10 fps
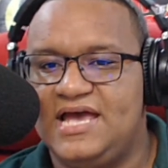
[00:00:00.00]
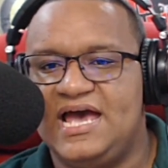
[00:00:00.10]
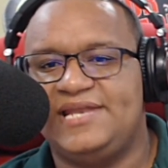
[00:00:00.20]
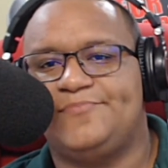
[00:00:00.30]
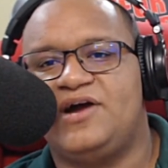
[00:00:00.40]

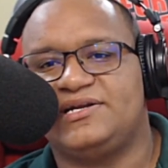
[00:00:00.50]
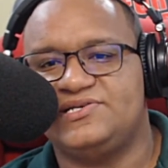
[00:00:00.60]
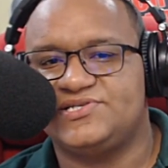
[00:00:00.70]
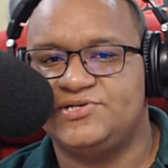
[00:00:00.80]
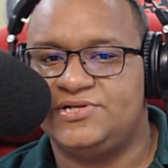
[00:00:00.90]
and
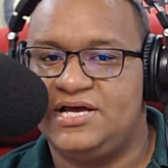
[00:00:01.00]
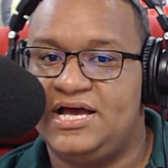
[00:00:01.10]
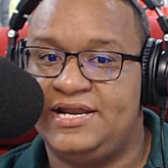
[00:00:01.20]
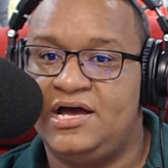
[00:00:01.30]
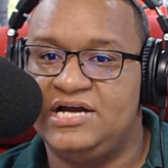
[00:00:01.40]
practice good
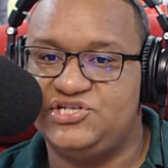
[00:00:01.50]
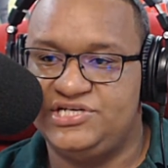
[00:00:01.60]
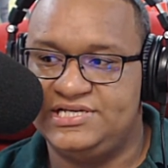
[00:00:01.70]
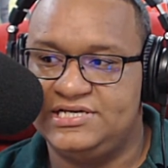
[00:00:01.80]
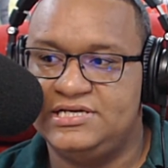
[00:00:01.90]
hand
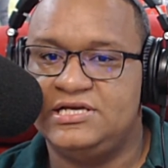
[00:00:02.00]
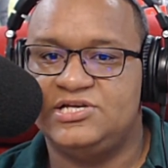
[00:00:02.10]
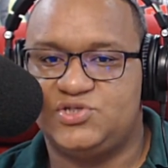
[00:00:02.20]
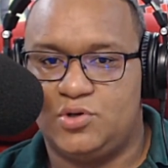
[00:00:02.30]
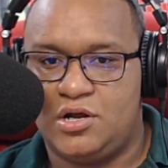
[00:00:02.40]
hygiene.
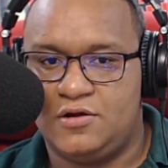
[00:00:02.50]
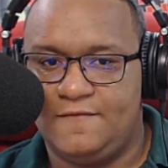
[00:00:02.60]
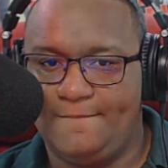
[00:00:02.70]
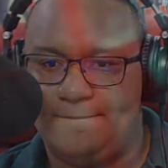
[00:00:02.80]
So long.